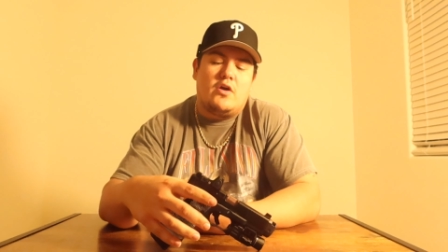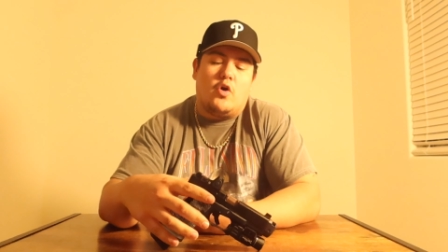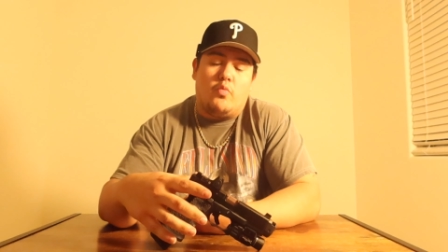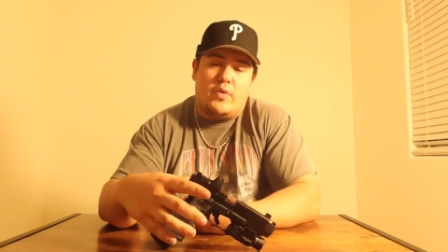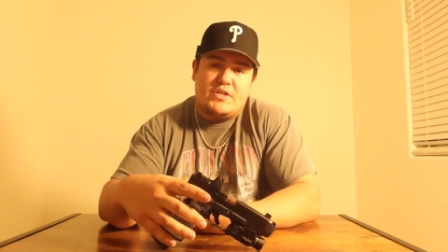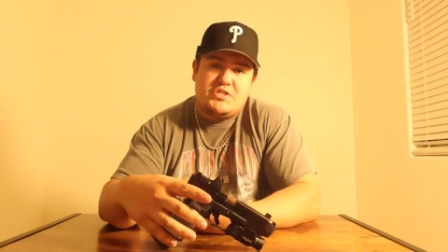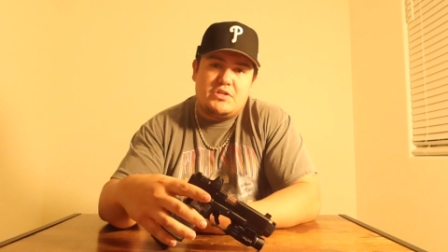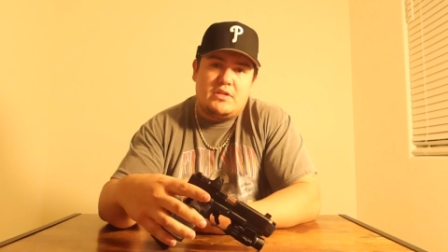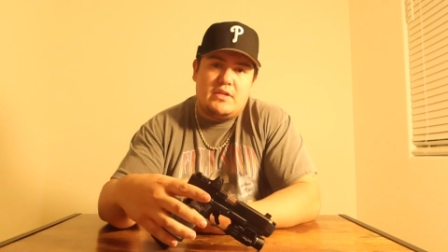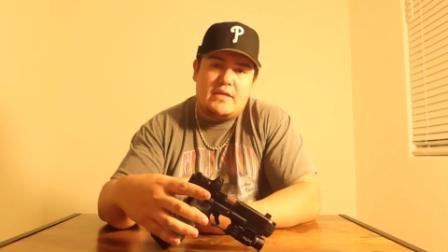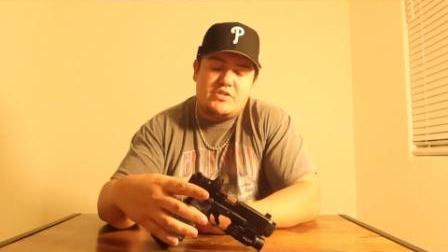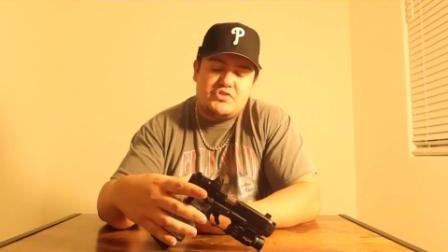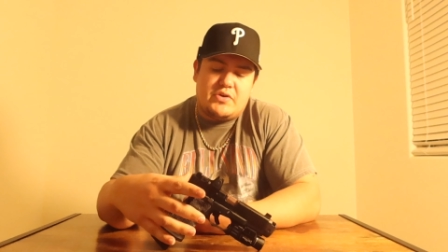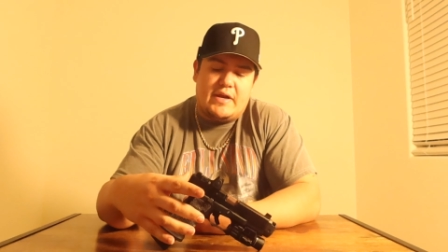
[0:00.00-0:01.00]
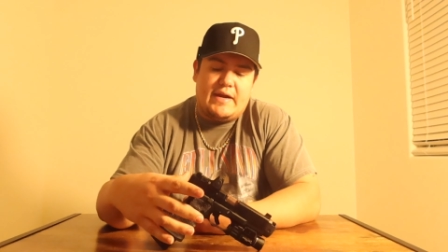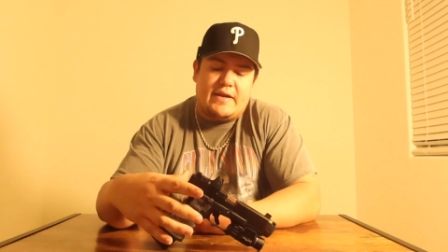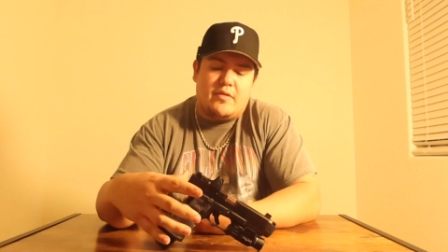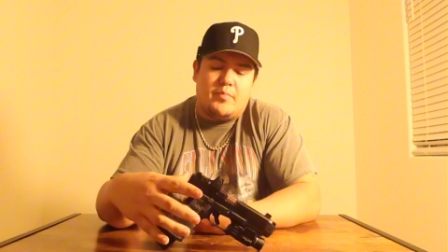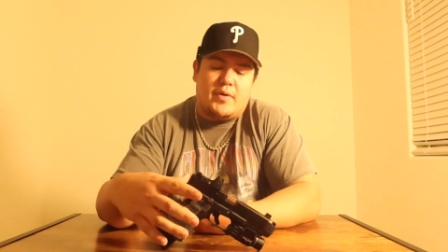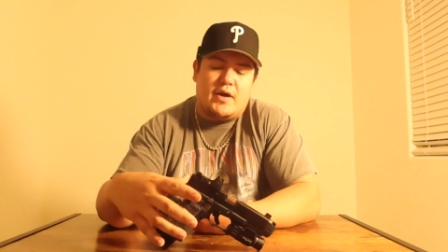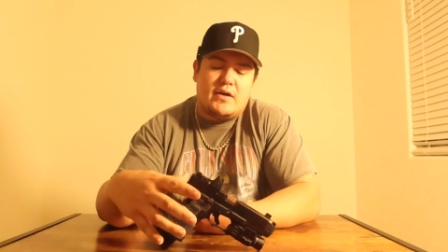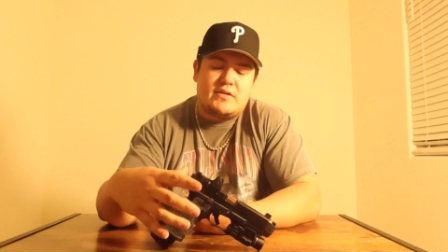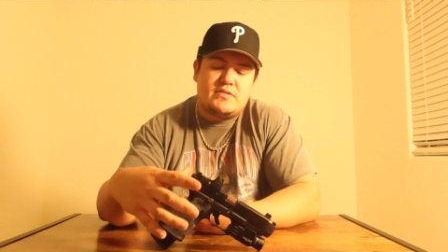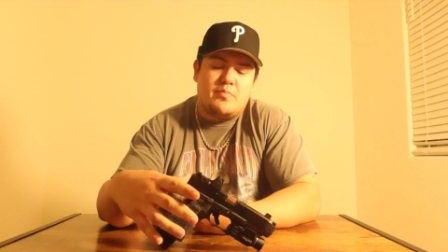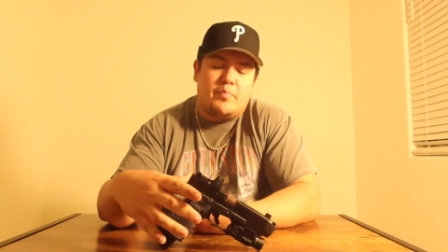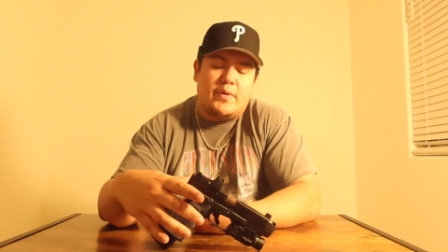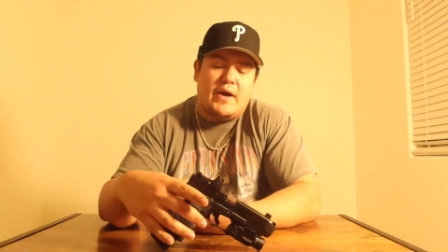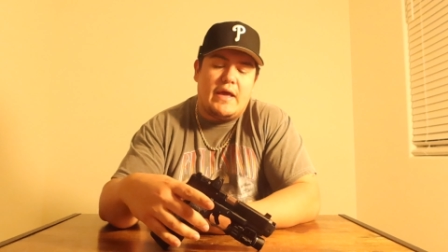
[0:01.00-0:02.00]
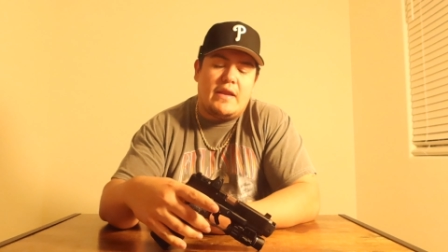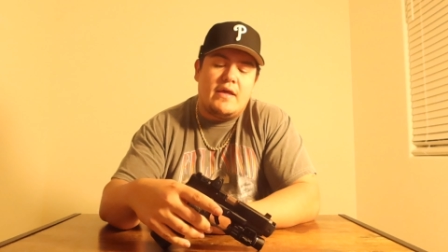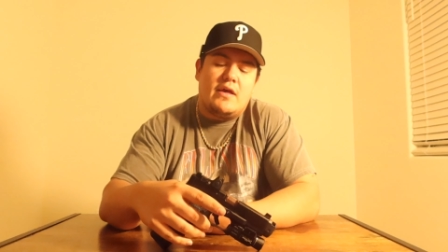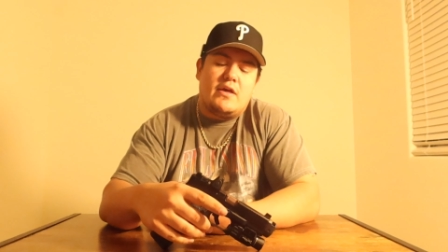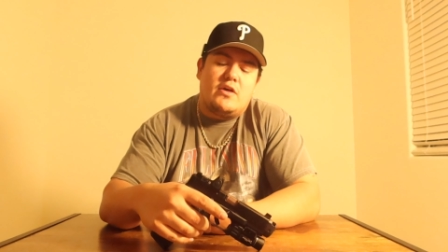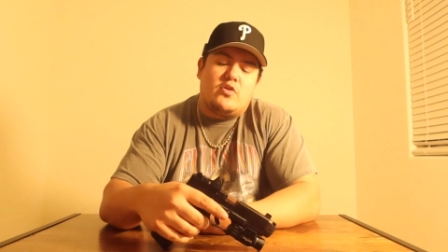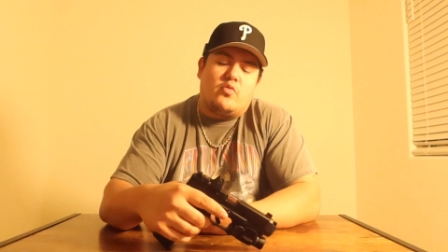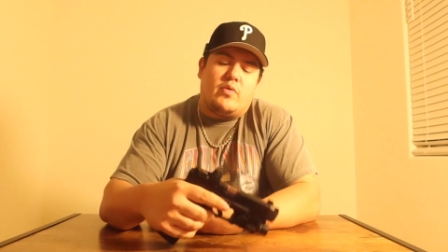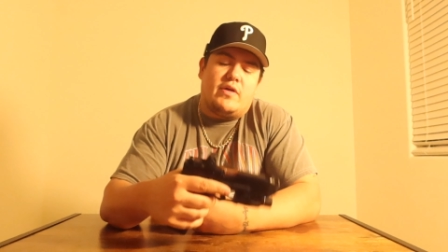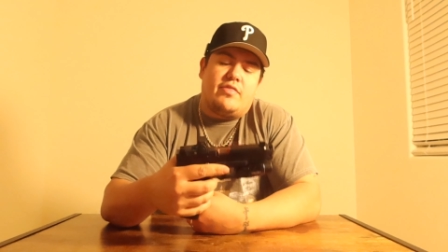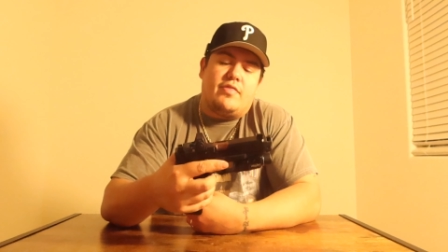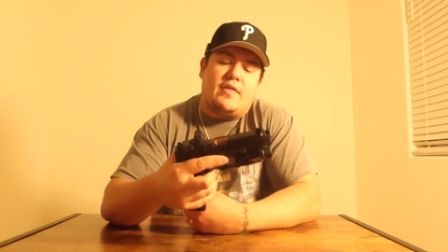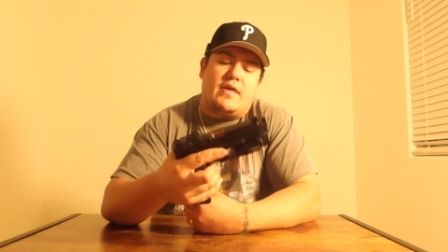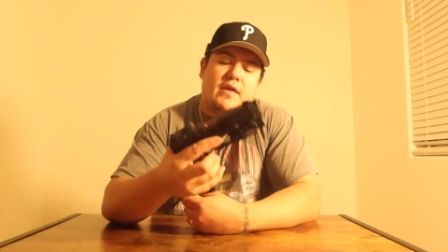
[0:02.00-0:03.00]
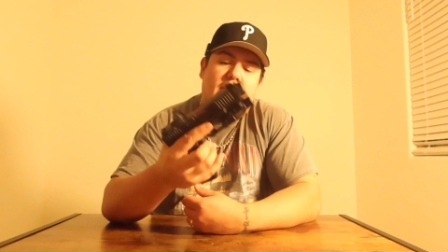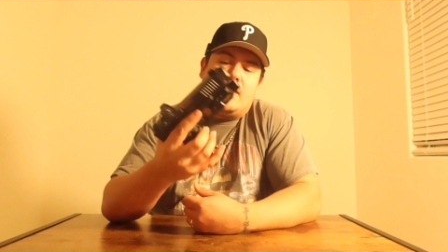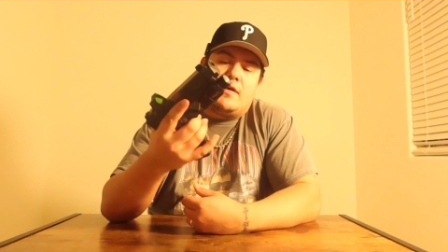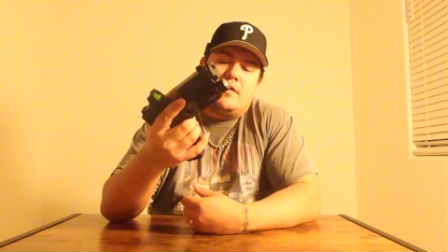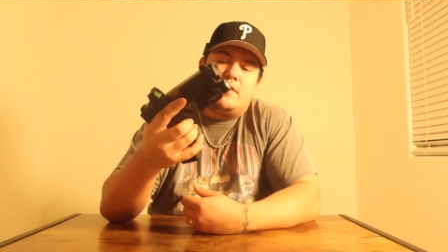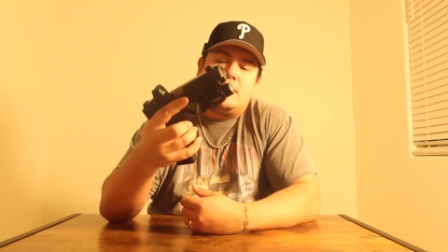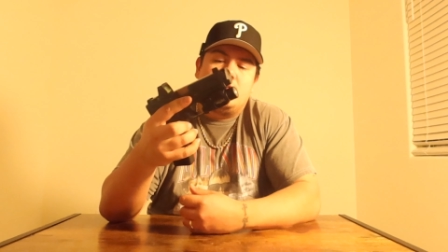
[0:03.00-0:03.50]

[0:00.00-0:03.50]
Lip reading: originally straight out of the box, but with the